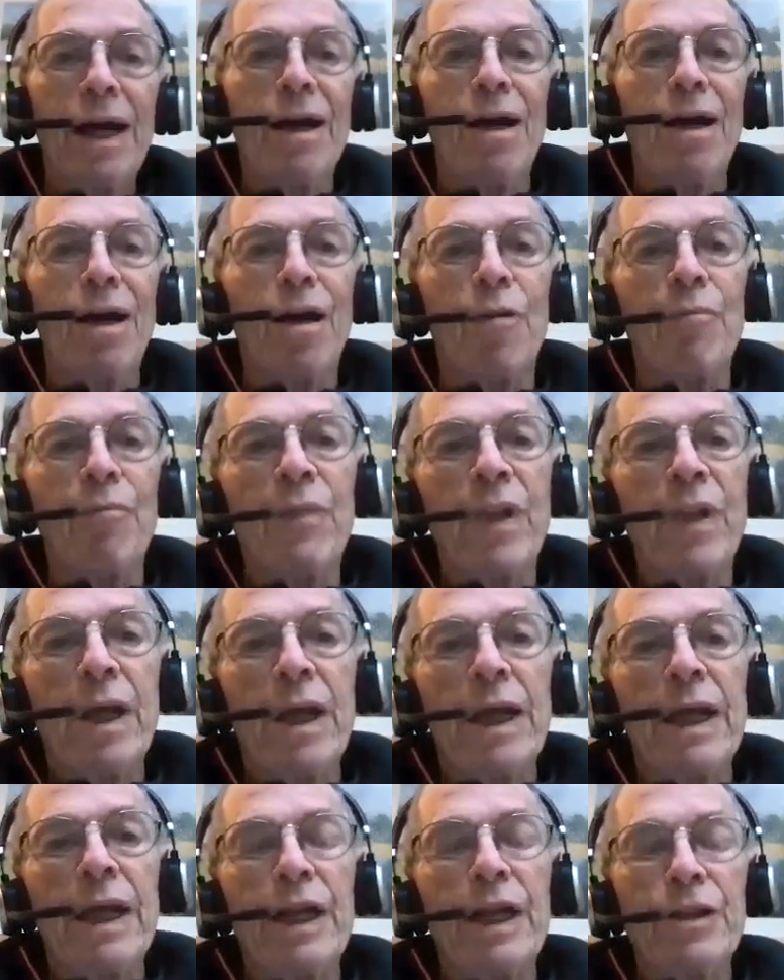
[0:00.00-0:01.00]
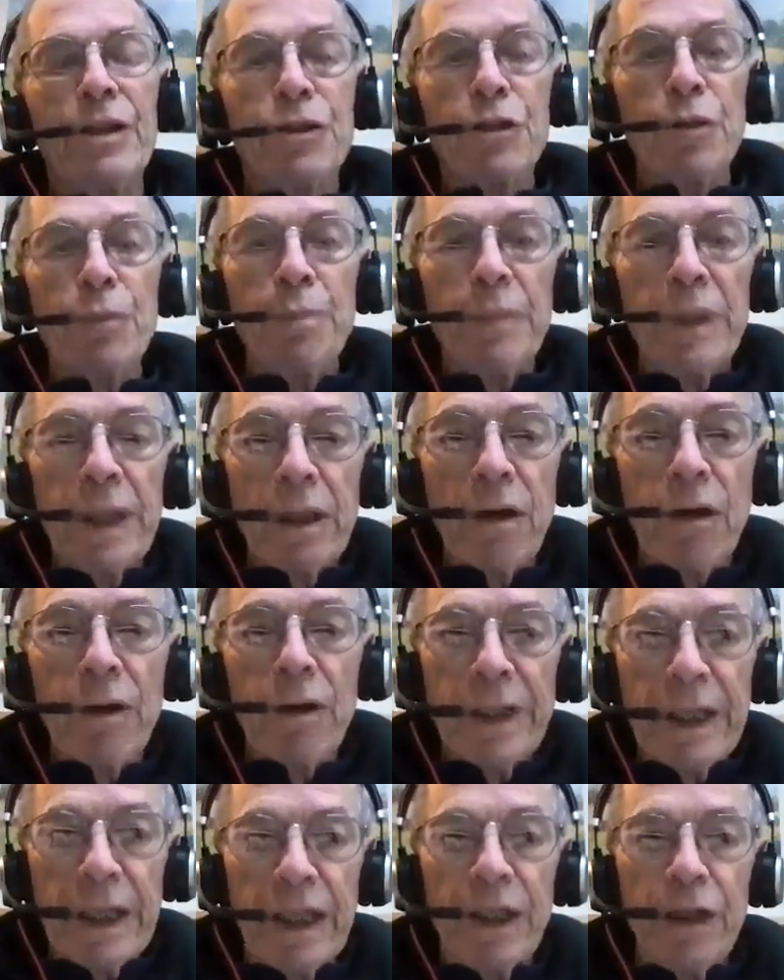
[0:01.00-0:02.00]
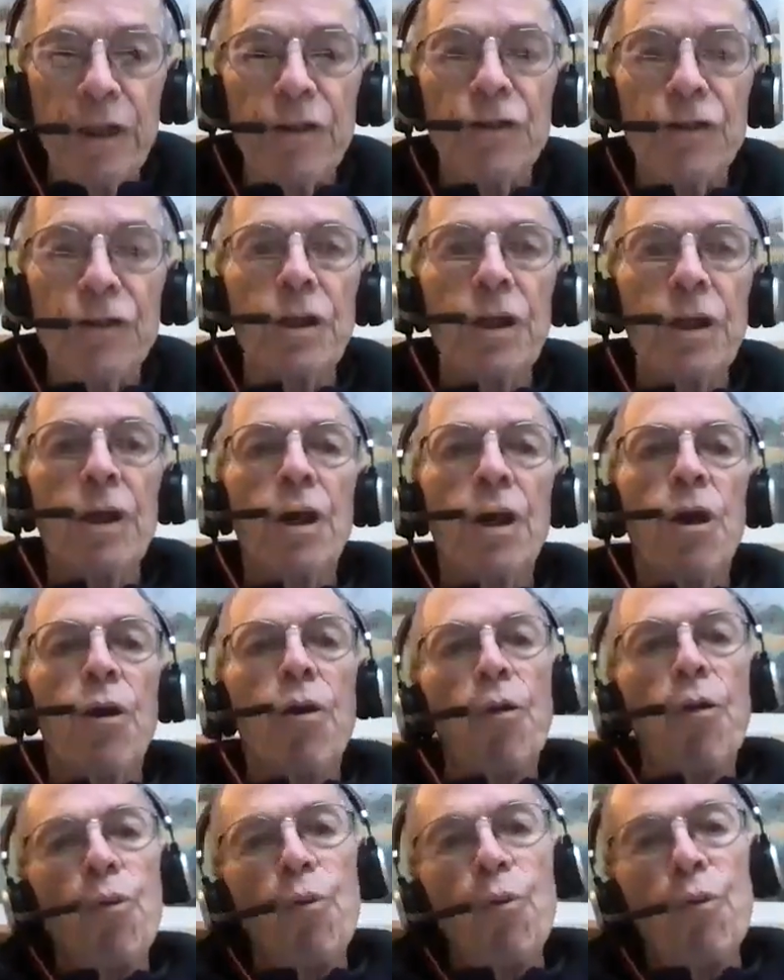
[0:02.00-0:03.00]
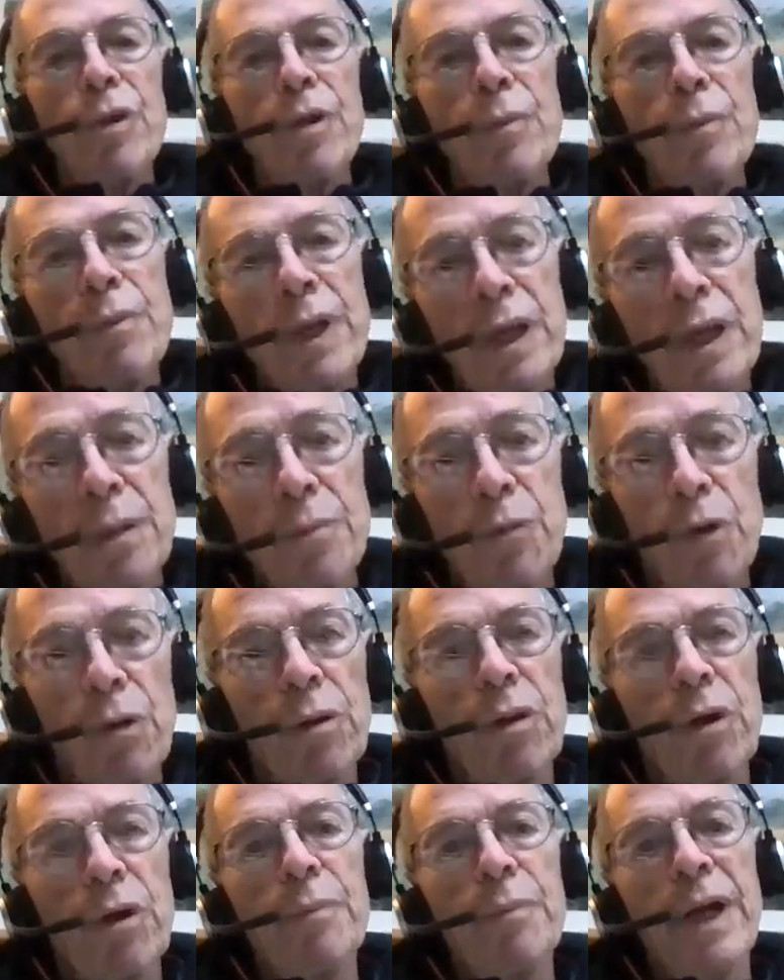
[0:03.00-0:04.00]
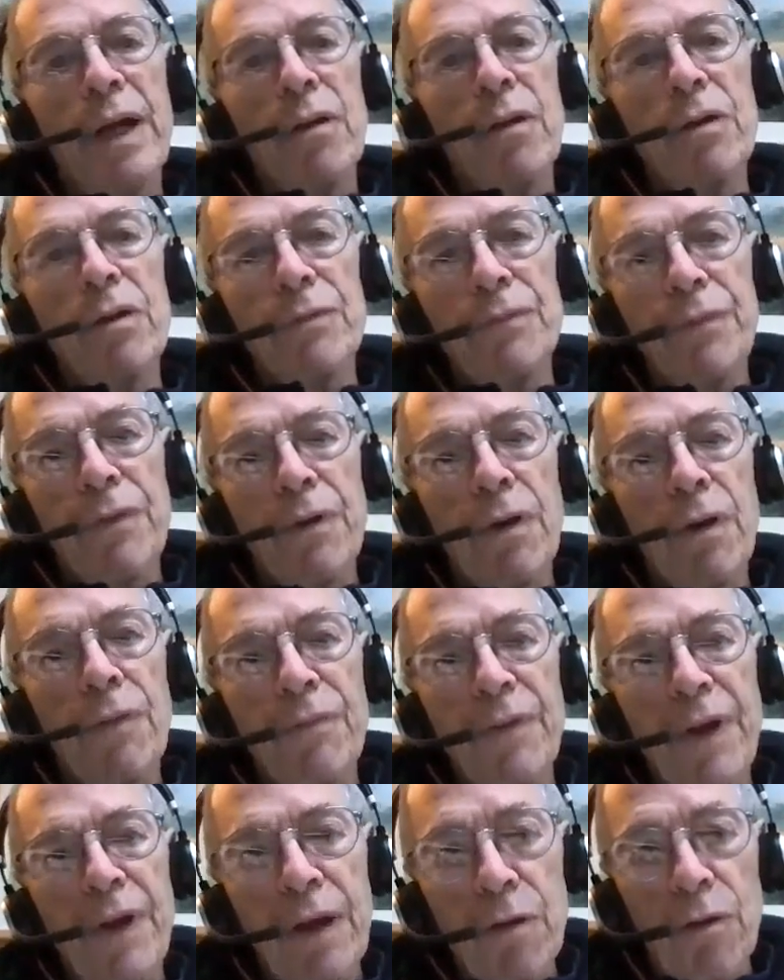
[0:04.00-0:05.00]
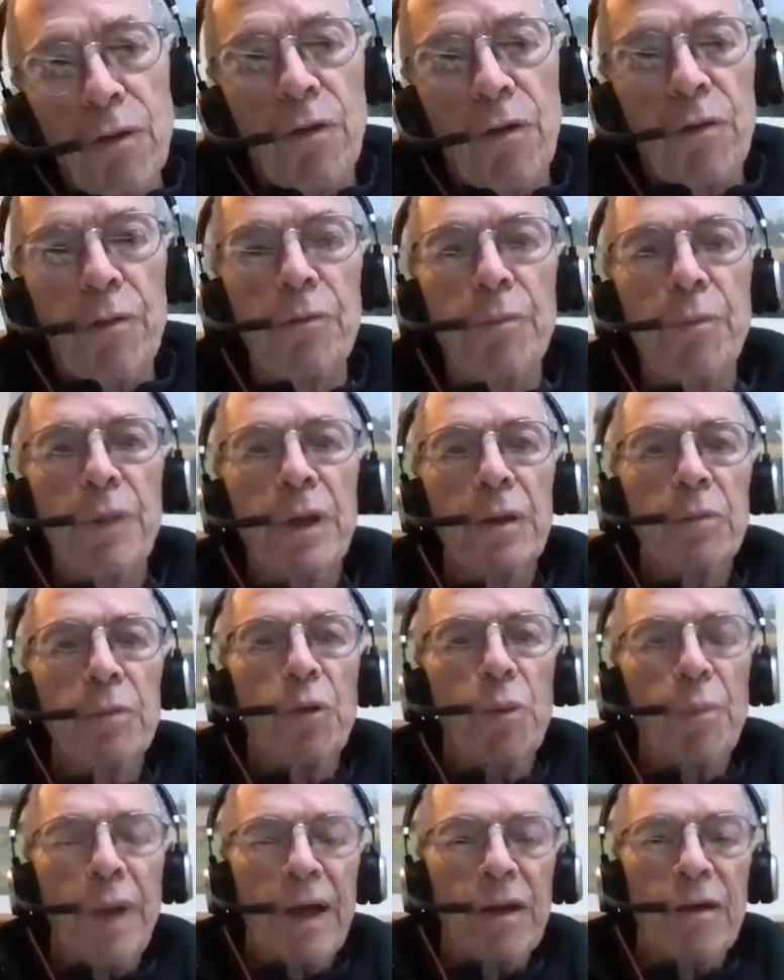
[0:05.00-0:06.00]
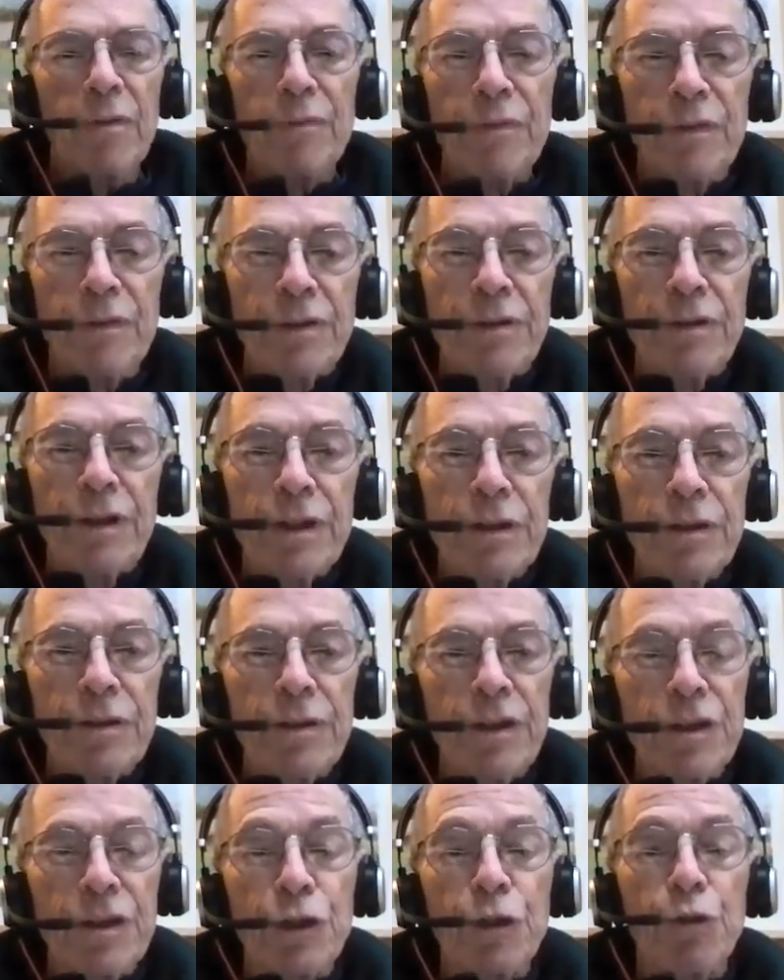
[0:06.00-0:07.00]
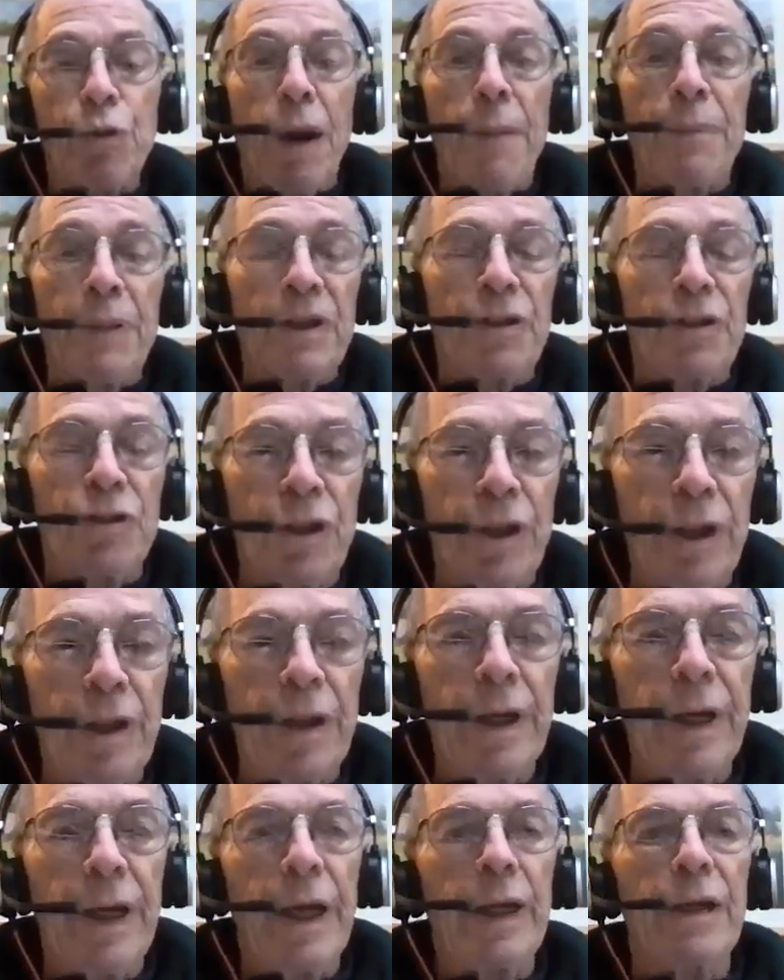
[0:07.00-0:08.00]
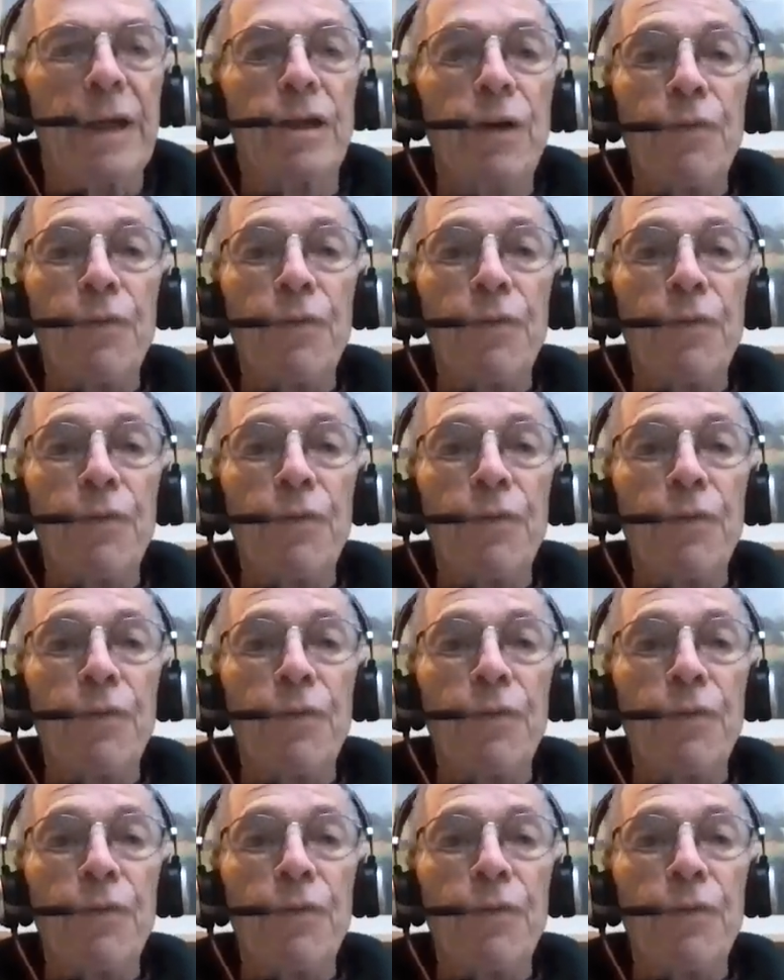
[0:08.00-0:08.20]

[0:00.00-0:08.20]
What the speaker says: Um, is to meet our needs with a minimal amount of error, minimal amount of discrepancy and